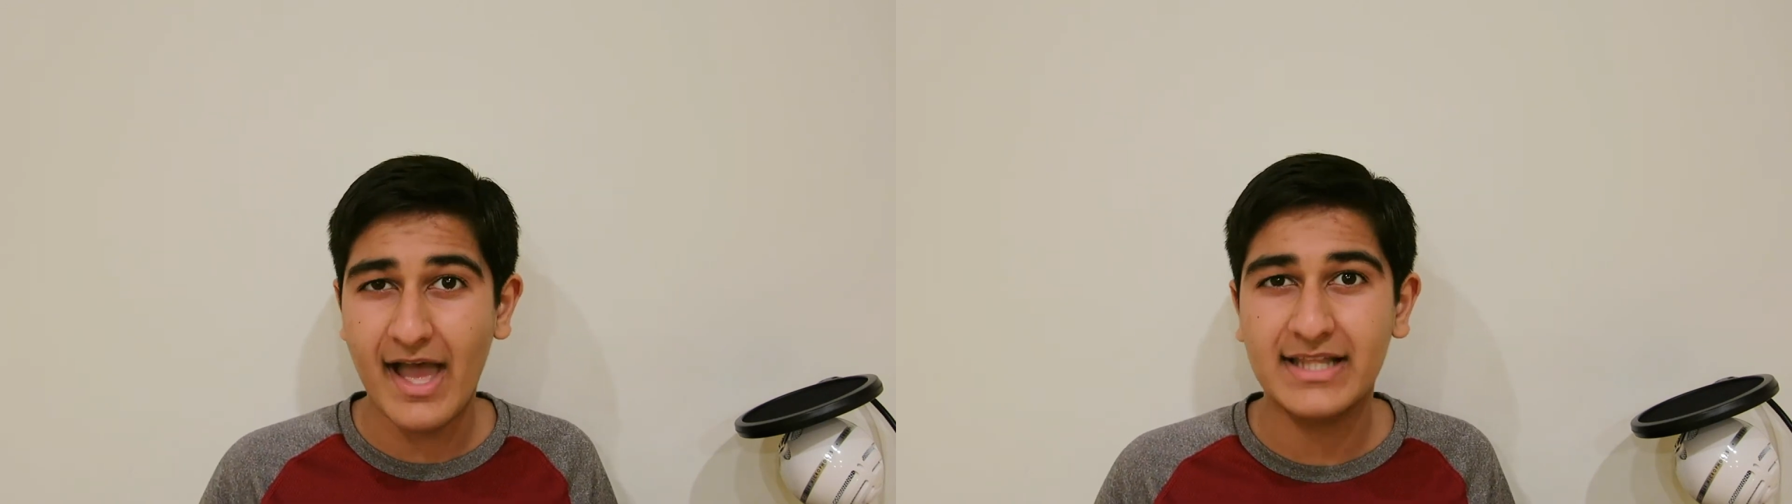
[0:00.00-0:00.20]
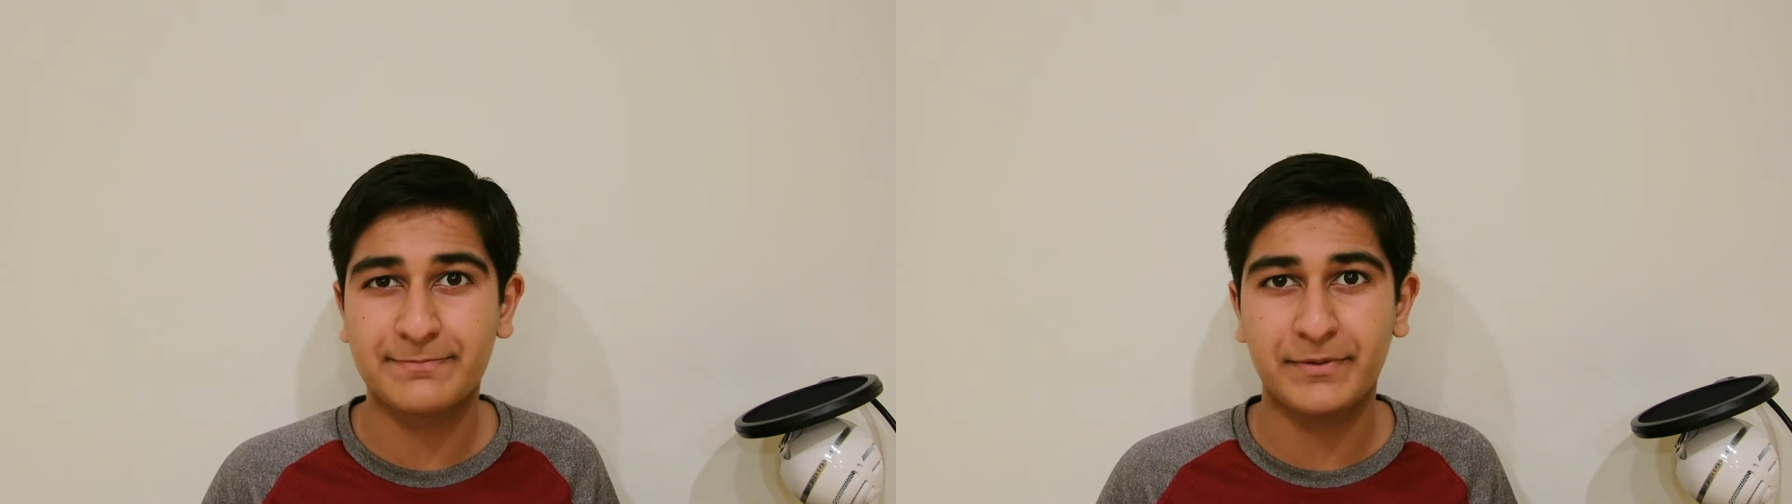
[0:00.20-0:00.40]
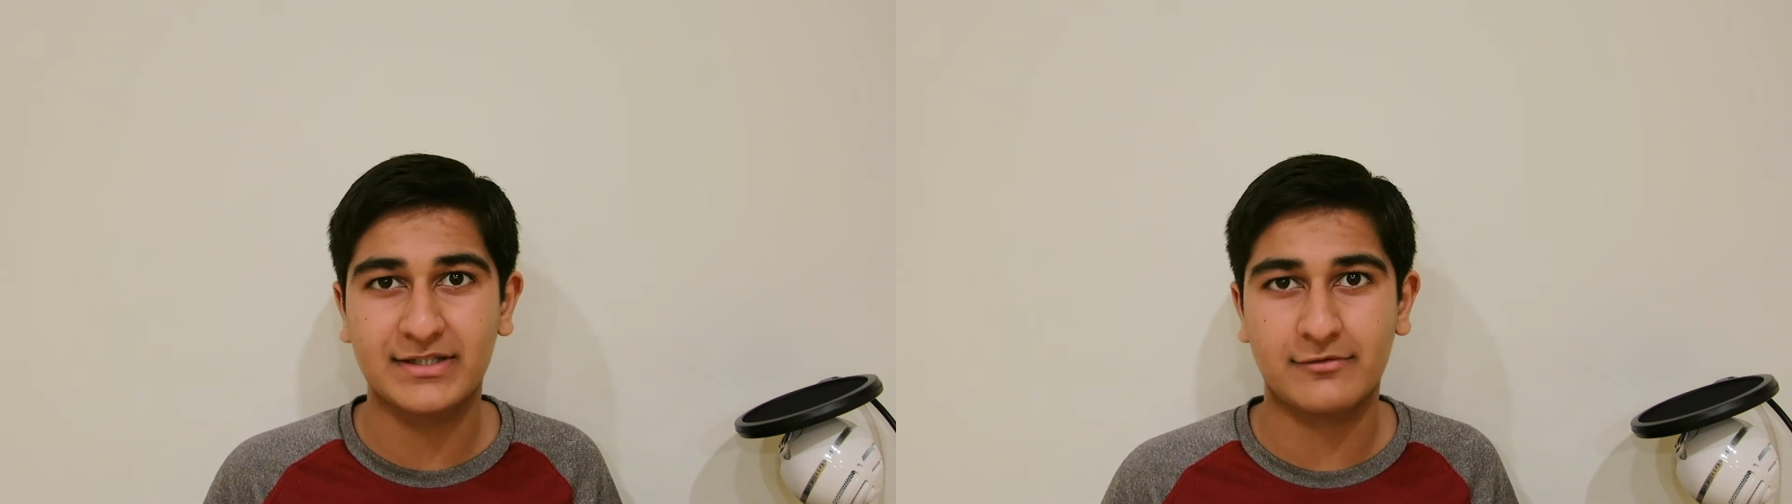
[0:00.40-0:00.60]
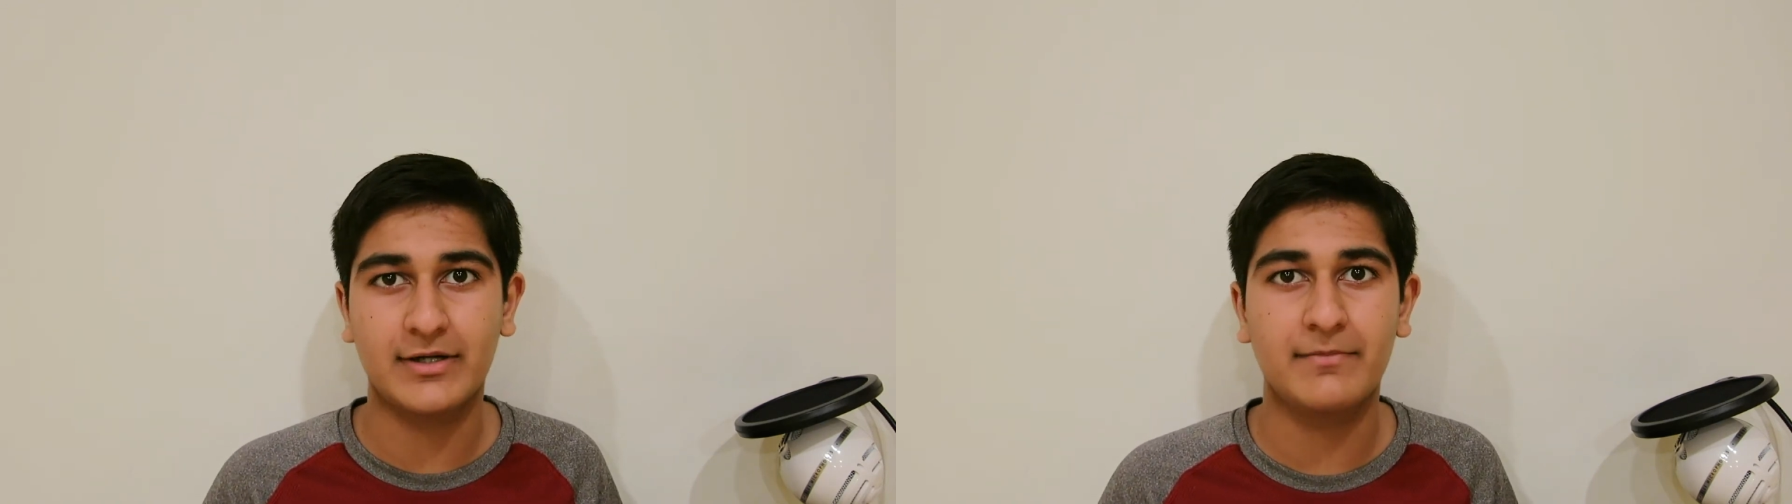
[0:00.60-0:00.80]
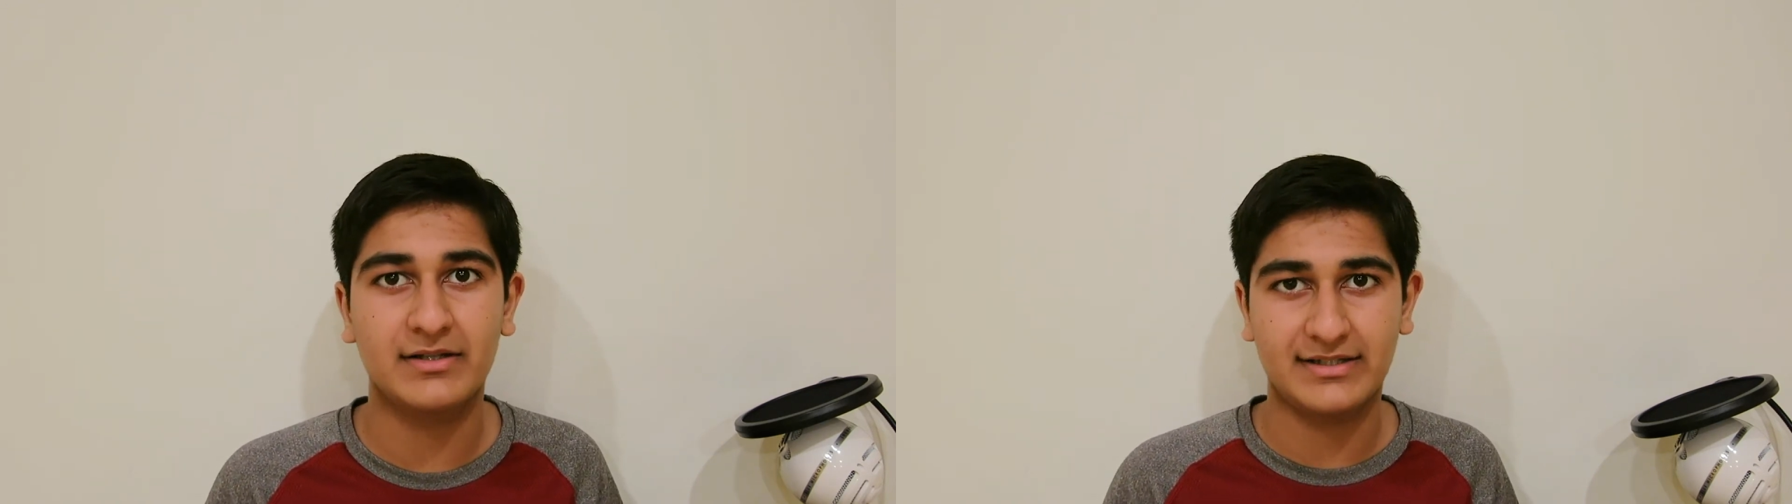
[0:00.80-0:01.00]
split screen
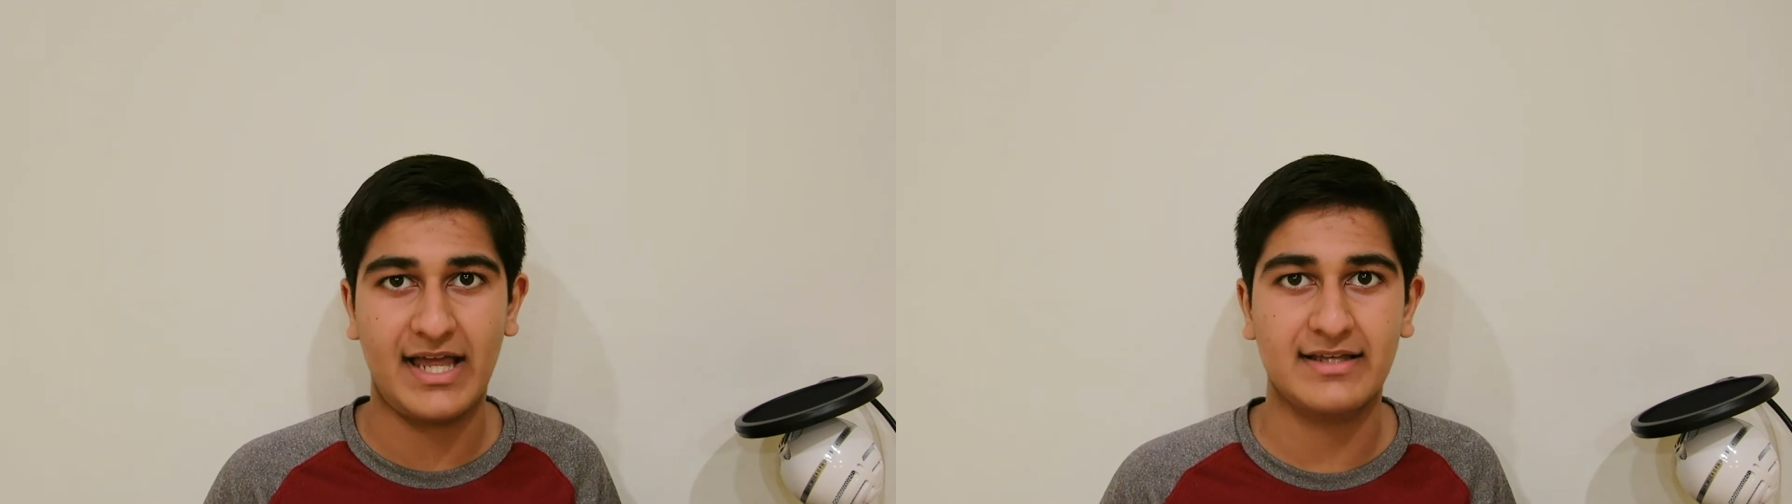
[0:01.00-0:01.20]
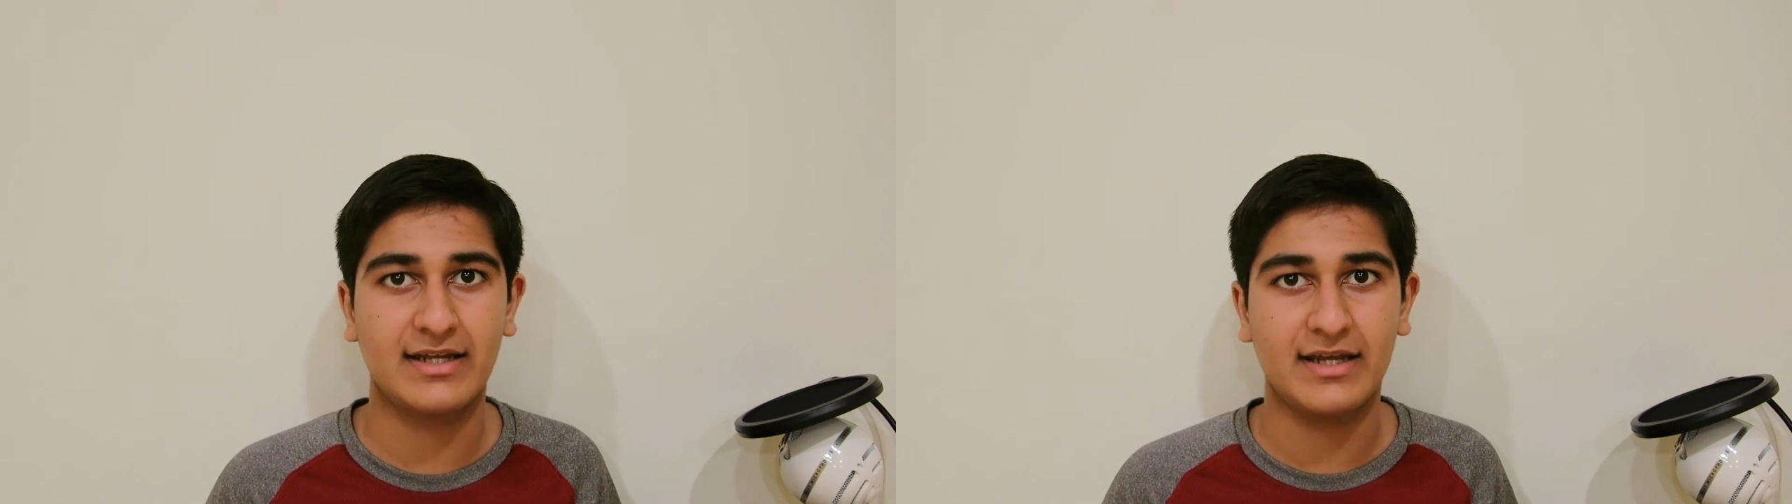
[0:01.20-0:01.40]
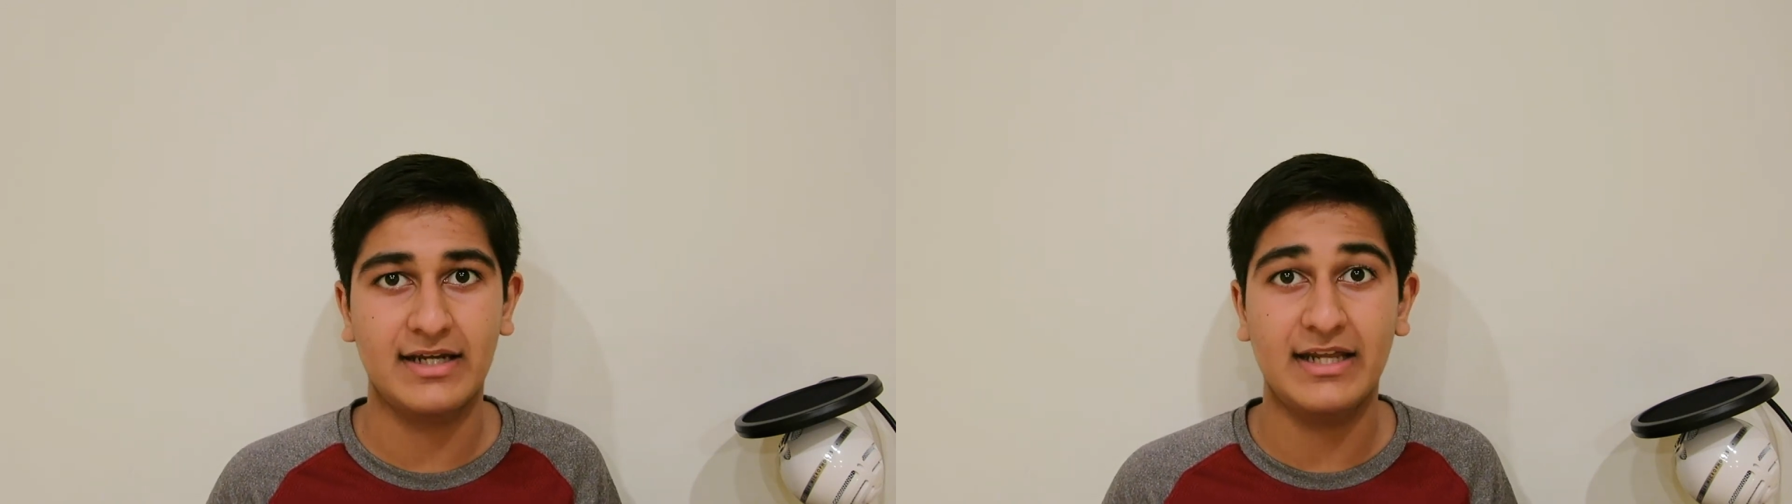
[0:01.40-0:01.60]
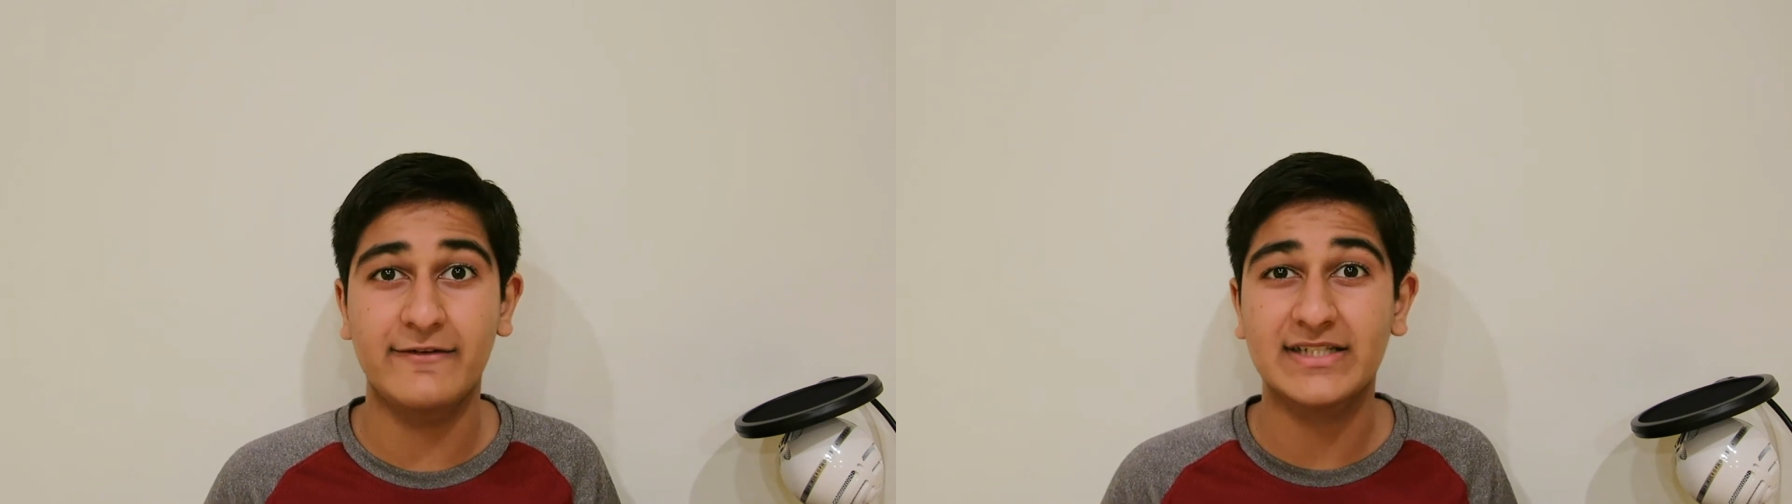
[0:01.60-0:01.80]
multitasking in it and it was